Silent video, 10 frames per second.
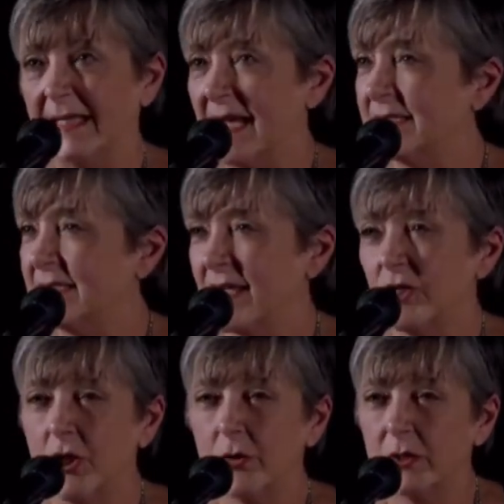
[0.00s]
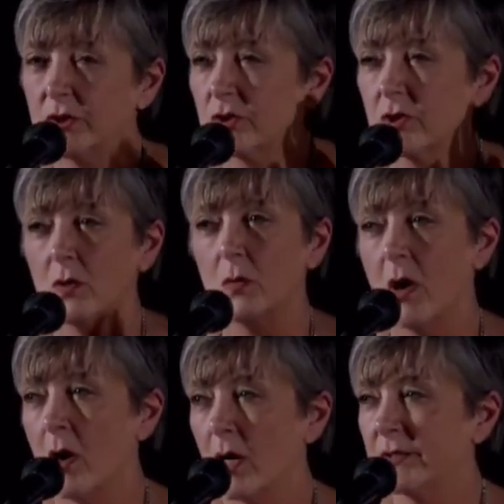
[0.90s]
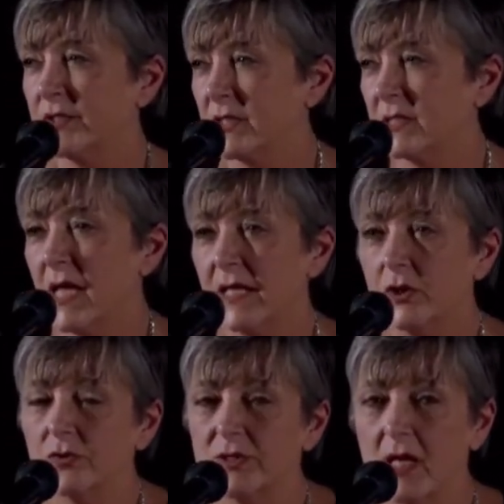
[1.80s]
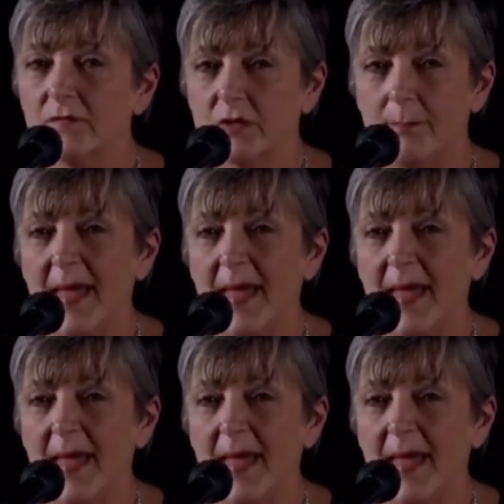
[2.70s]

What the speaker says: and I say, you know, it's so hard to take yourself